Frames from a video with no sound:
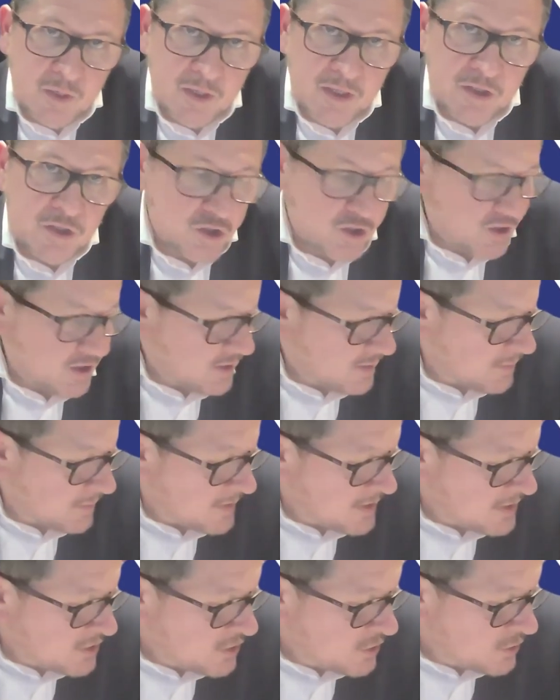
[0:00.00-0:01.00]
which
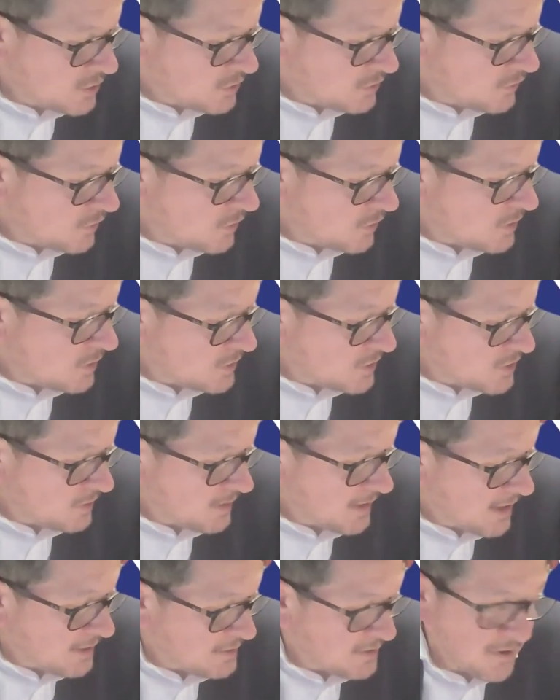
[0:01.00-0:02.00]
is useful,
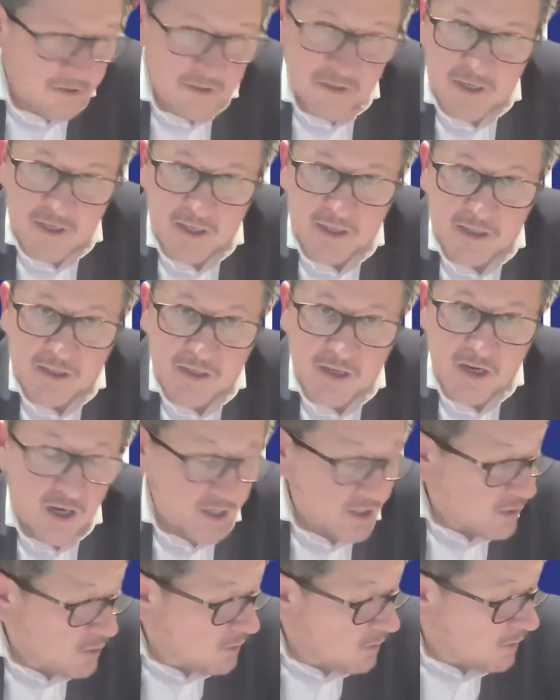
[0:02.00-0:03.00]
2006
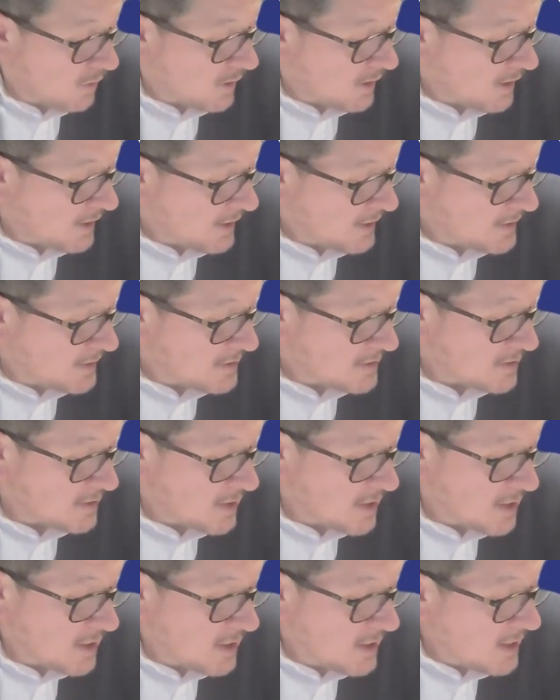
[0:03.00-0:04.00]
High Court
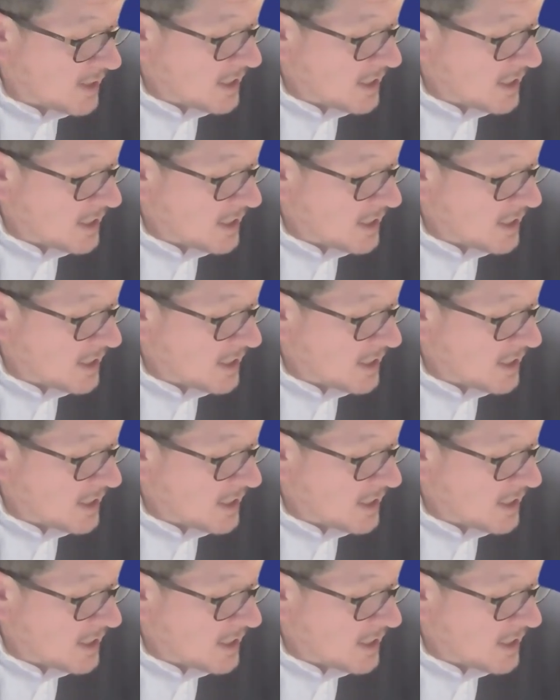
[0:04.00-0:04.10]
case,